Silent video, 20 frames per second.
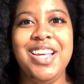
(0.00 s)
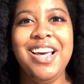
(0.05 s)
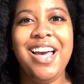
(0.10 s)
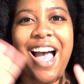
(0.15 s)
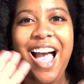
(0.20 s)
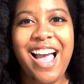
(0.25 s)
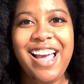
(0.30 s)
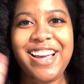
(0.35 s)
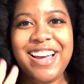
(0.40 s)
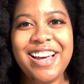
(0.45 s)

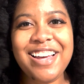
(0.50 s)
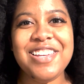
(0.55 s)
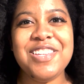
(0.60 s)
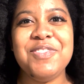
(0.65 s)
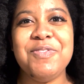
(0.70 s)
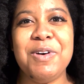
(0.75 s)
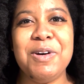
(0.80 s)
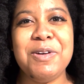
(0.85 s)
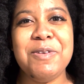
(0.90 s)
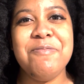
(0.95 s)
Hi guys,
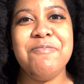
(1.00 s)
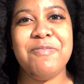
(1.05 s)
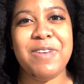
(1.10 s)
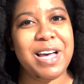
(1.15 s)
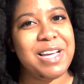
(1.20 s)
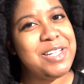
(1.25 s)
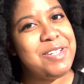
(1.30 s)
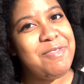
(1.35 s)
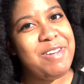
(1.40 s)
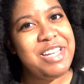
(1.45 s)
welcome
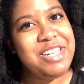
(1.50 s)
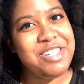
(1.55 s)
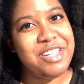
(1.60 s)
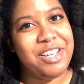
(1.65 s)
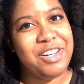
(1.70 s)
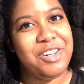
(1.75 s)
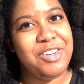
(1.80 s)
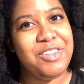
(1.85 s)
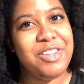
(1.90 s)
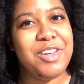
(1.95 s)
back to my
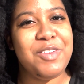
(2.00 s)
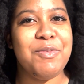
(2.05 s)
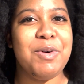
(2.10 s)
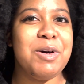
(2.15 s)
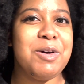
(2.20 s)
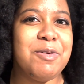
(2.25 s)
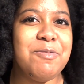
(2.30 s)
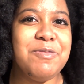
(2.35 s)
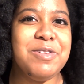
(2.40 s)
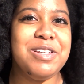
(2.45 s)
channel and
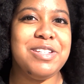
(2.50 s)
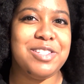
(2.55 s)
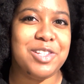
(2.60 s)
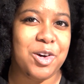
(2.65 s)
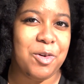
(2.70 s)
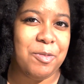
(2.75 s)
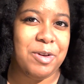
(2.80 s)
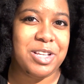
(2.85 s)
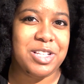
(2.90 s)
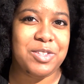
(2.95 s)
welcome to
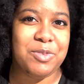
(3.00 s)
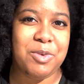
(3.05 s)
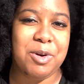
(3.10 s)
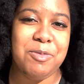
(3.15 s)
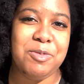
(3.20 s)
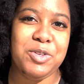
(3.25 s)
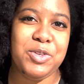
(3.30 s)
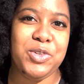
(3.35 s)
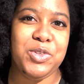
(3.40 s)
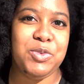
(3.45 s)
Sewmas, where I'm
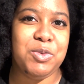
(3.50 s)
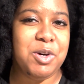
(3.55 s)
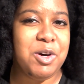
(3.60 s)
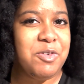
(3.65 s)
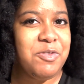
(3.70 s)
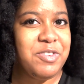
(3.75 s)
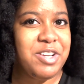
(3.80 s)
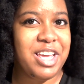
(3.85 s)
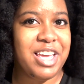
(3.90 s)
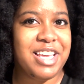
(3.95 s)
doing
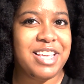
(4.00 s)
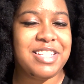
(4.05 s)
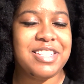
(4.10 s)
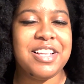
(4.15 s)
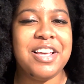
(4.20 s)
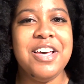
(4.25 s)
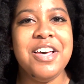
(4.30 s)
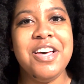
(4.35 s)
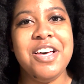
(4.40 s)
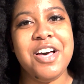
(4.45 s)
12 days
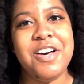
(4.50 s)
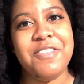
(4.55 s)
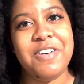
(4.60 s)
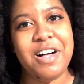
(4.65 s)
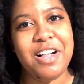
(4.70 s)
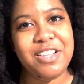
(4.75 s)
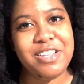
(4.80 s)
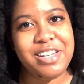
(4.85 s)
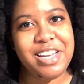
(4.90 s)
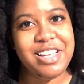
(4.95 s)
of
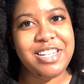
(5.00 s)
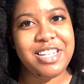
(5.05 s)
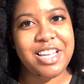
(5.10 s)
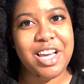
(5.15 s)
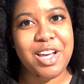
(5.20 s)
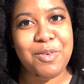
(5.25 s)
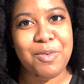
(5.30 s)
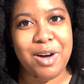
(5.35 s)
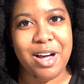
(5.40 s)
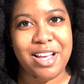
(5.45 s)
holiday
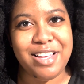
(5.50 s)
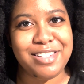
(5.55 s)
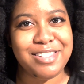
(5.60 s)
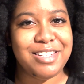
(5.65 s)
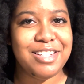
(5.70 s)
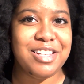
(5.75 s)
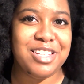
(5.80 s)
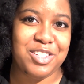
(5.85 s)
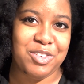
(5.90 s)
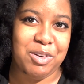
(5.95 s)
DIYs
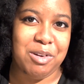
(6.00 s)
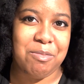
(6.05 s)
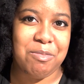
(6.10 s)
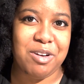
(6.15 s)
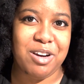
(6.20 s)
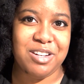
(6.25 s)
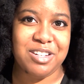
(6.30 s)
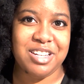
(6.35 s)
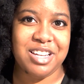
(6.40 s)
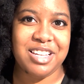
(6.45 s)
and sewing
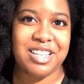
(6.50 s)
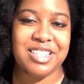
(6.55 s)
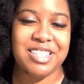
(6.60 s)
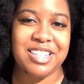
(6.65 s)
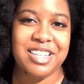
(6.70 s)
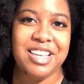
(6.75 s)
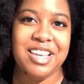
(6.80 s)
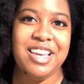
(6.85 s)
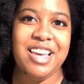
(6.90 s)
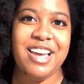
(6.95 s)
projects.
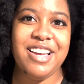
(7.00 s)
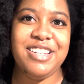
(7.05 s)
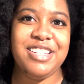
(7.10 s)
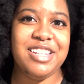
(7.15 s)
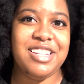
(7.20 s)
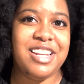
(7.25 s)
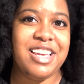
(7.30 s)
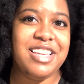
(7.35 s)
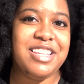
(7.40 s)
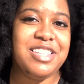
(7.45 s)
In
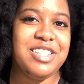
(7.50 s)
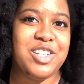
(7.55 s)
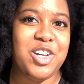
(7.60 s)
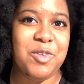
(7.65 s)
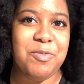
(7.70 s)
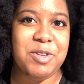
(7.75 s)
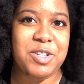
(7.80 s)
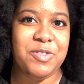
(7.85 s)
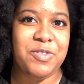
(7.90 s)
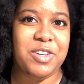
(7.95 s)
today's
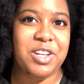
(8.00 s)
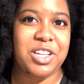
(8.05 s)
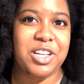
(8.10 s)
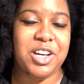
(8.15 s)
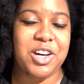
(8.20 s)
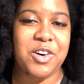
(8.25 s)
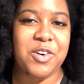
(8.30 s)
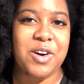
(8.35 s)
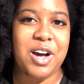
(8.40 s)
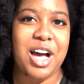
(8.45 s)
Sewmas
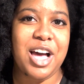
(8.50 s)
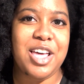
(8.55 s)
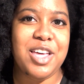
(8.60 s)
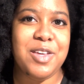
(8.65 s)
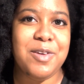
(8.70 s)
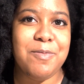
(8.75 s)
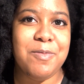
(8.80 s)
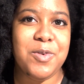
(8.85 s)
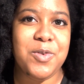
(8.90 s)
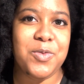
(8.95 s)
video, I
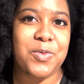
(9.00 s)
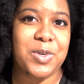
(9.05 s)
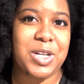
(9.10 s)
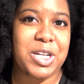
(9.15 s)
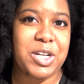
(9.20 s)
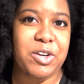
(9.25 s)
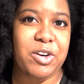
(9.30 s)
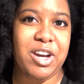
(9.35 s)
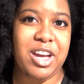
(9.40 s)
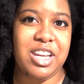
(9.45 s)
am
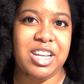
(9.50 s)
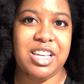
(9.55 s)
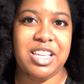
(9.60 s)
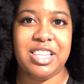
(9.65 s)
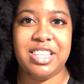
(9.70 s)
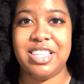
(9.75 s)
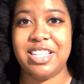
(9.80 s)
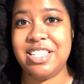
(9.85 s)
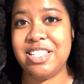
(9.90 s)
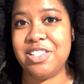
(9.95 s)
recreating
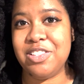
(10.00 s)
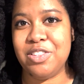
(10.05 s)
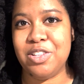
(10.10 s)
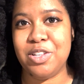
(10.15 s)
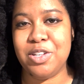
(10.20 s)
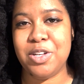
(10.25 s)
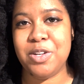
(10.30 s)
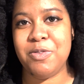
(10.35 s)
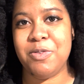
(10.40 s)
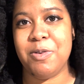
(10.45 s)
this
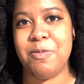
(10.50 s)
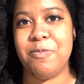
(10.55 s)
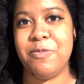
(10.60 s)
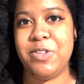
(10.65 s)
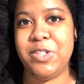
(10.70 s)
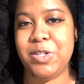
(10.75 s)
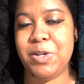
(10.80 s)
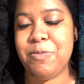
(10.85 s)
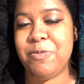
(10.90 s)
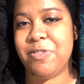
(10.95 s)
look from
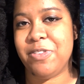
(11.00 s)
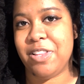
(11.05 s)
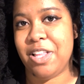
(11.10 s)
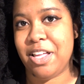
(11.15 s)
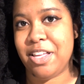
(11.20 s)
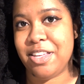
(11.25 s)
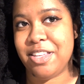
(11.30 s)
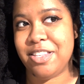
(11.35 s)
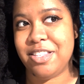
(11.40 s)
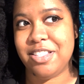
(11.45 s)
Phillip
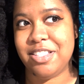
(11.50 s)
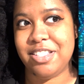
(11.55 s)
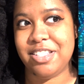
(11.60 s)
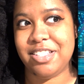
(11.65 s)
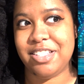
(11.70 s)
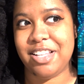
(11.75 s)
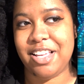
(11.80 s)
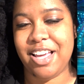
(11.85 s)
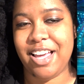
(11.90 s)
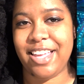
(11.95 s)
Plein's,
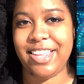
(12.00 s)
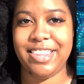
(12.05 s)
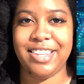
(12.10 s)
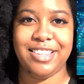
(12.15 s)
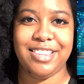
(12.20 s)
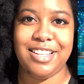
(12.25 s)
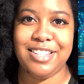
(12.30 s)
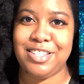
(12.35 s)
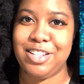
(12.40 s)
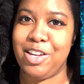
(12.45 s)
I think
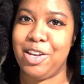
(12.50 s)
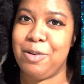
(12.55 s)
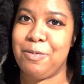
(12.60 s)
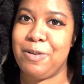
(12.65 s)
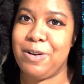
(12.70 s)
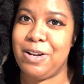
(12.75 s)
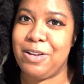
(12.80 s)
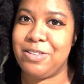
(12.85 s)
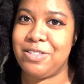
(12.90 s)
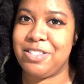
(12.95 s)
that's how you
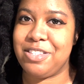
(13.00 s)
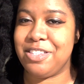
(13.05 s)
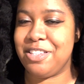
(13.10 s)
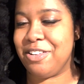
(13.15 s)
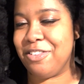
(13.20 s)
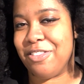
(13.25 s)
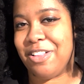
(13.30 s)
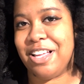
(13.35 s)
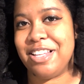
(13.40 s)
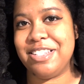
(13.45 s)
pronounce their
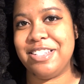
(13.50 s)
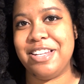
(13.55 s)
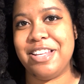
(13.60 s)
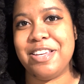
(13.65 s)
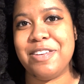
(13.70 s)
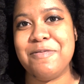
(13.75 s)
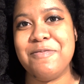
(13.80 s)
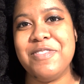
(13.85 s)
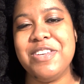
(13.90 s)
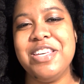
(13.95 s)
last
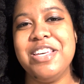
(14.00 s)
name,